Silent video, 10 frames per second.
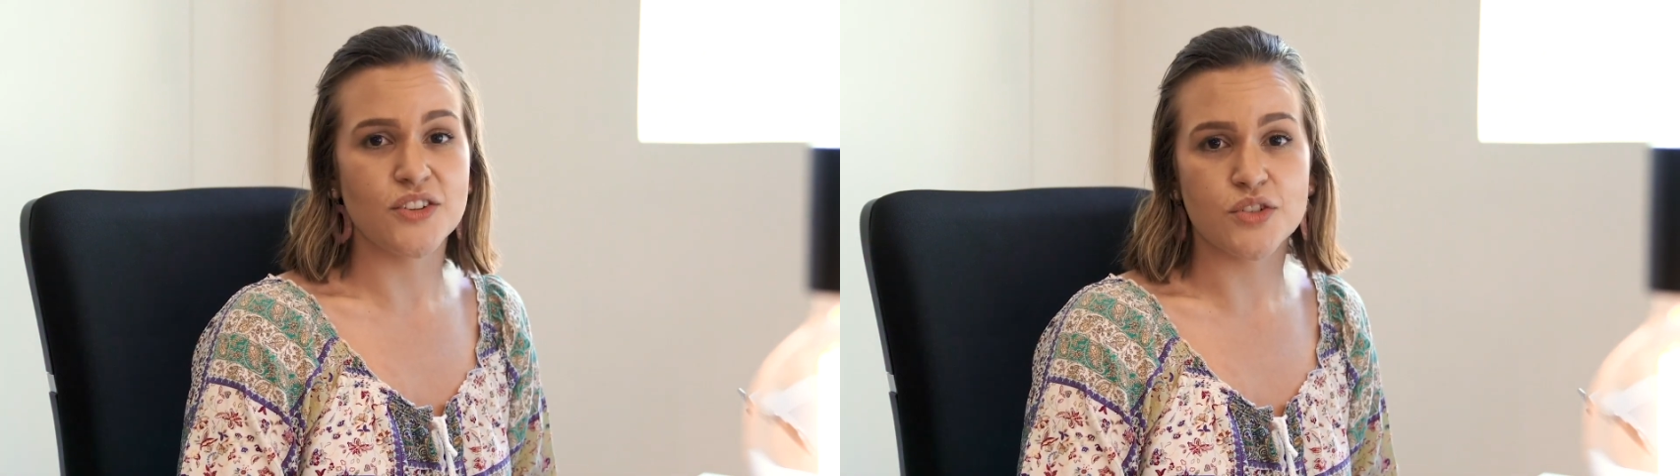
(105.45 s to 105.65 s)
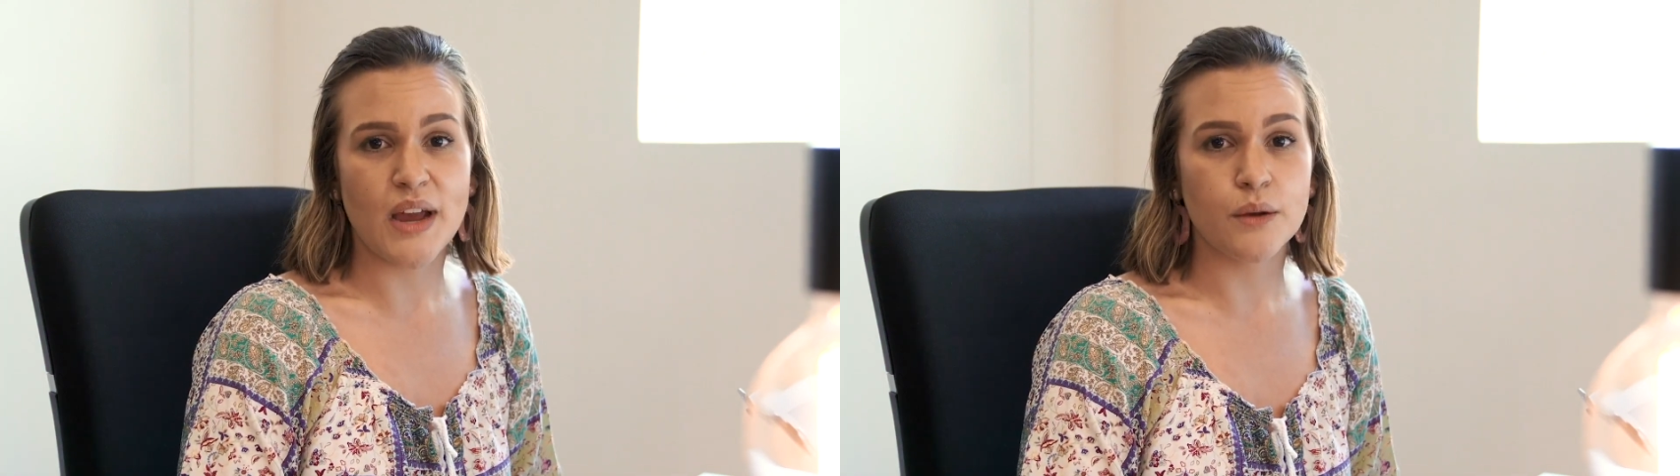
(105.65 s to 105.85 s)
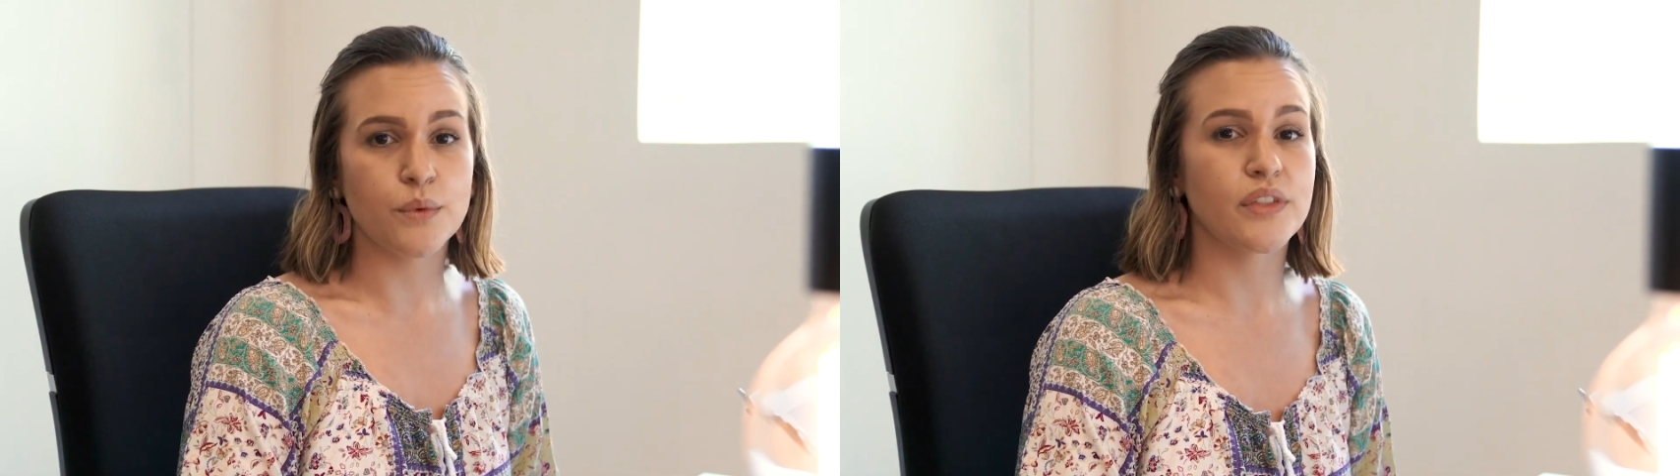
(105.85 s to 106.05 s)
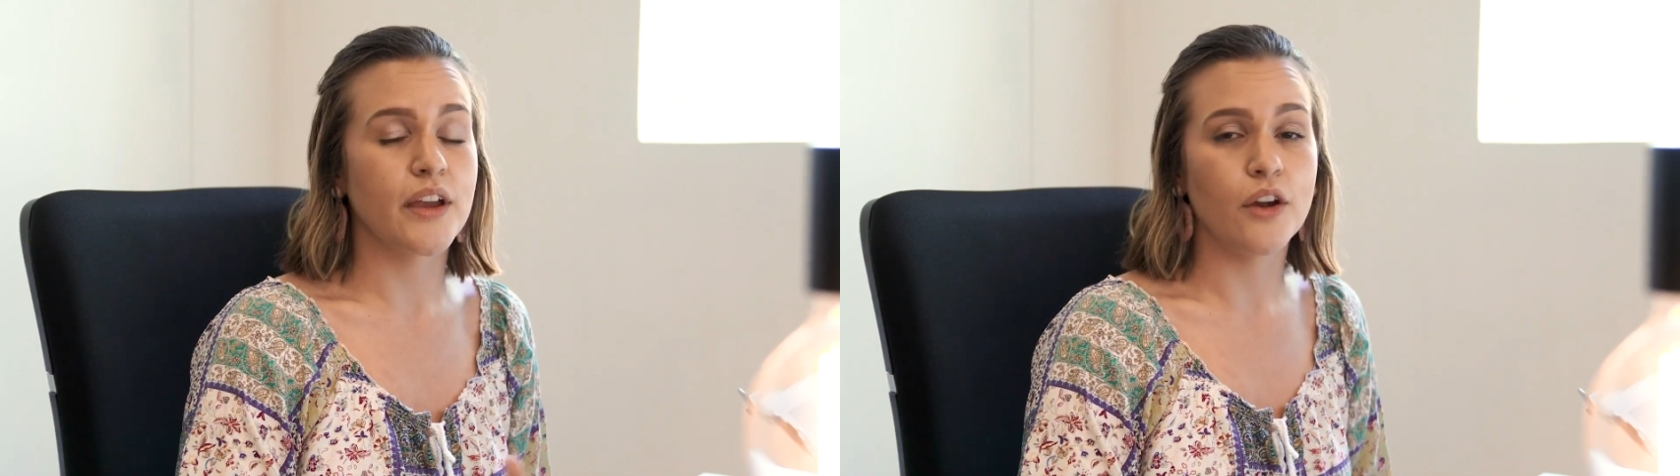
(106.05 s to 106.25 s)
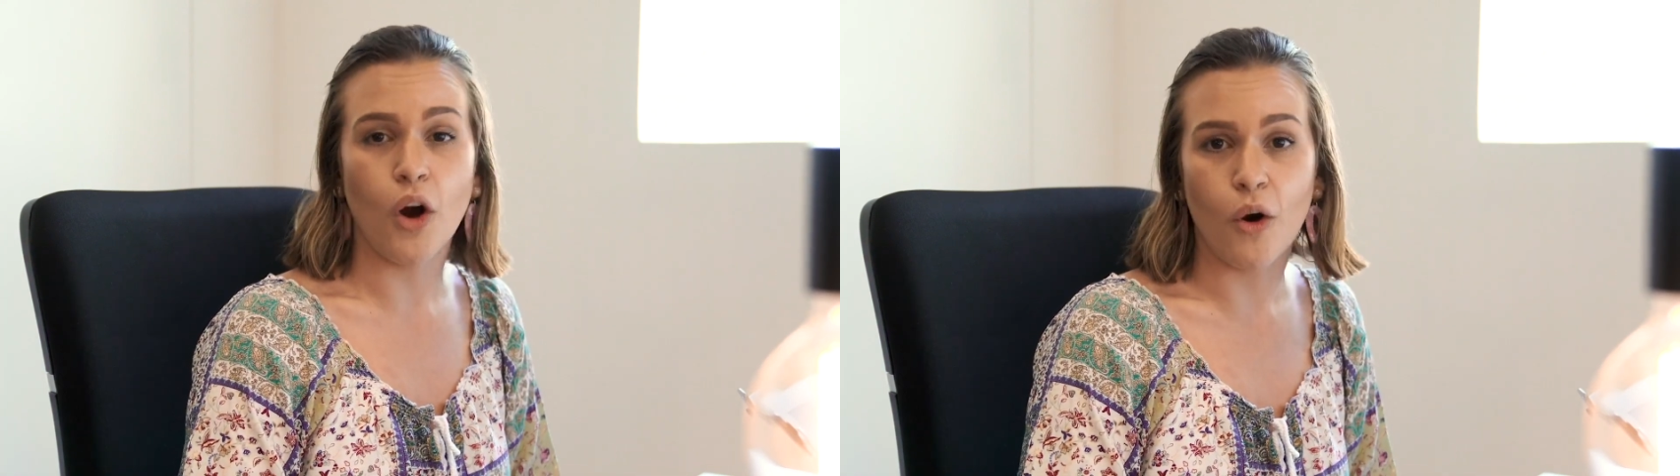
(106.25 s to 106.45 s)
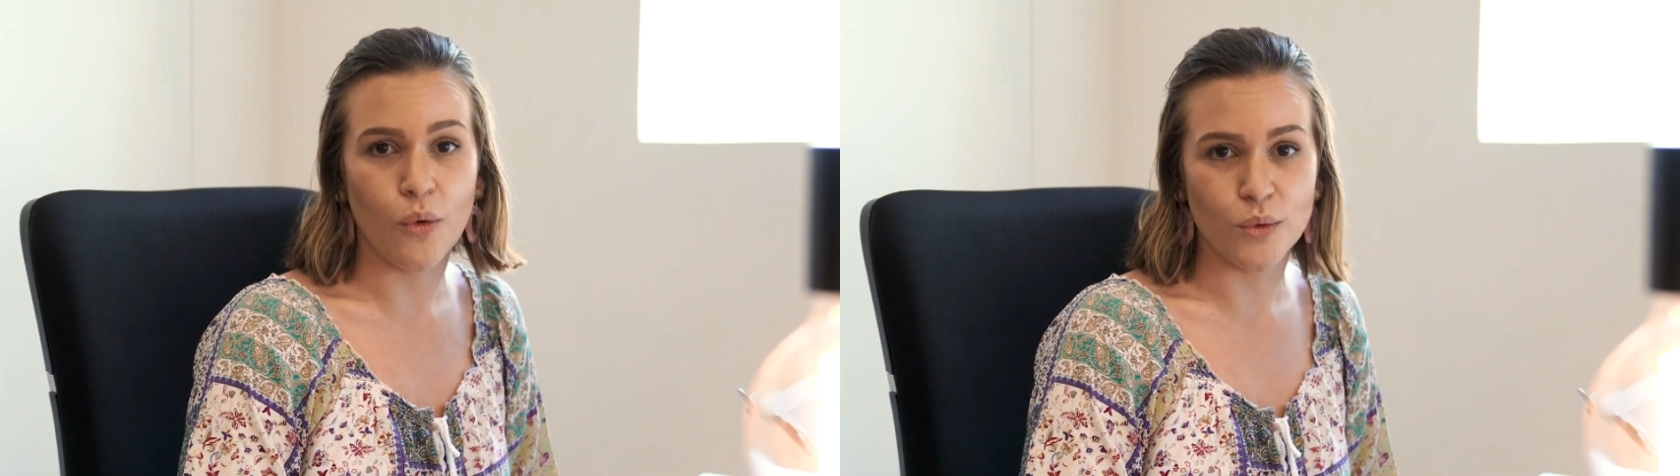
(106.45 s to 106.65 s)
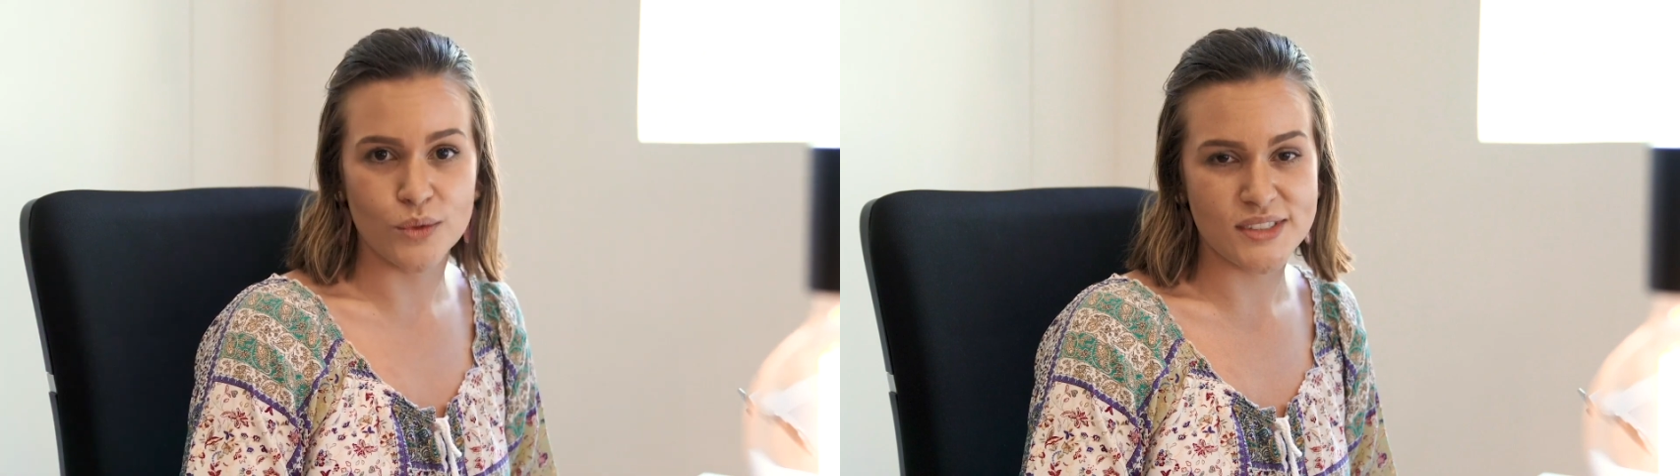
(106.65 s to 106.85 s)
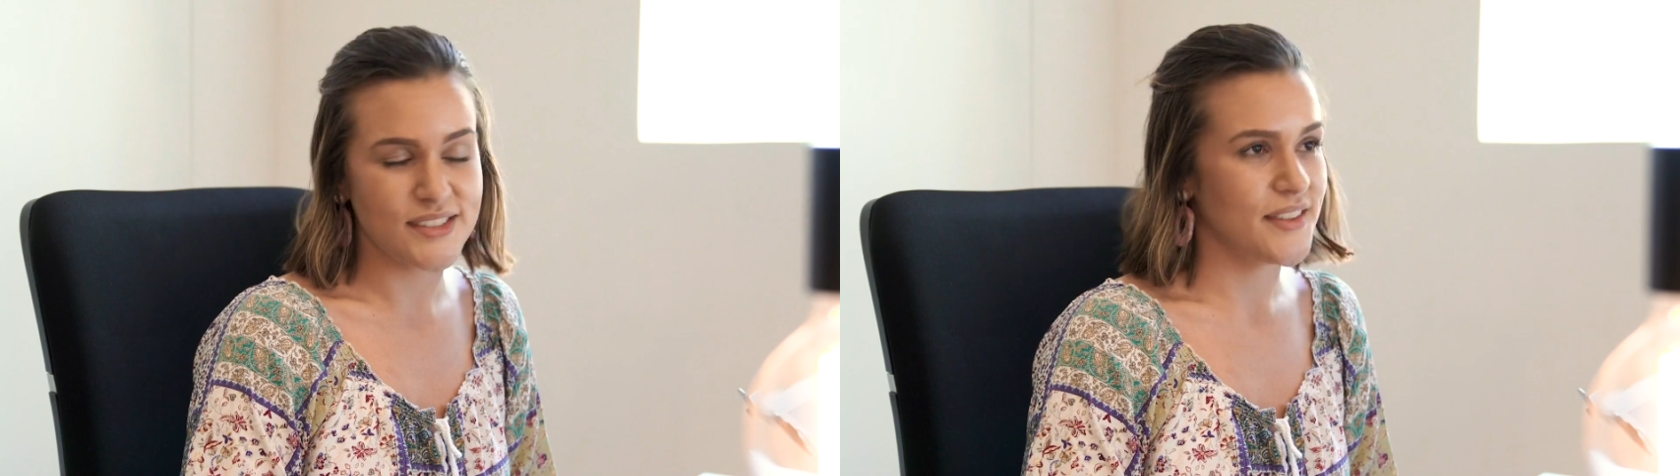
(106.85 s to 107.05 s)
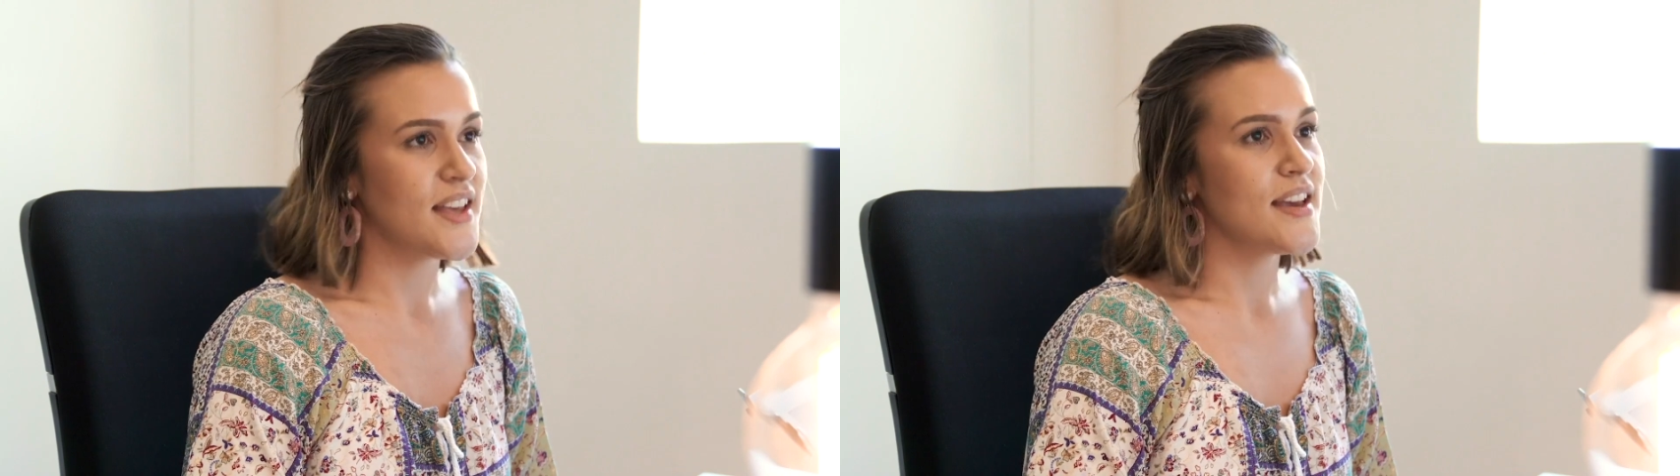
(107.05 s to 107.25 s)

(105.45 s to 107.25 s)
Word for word: on track with their goals.